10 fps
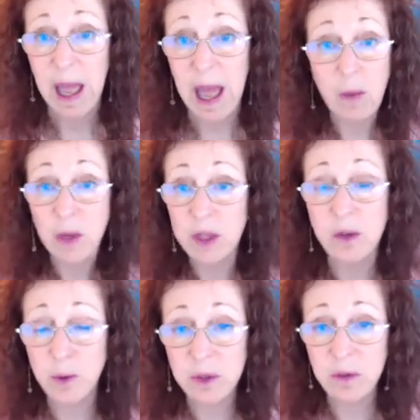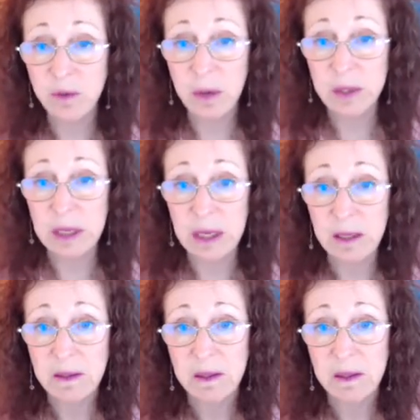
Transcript: and raise your personal frequency,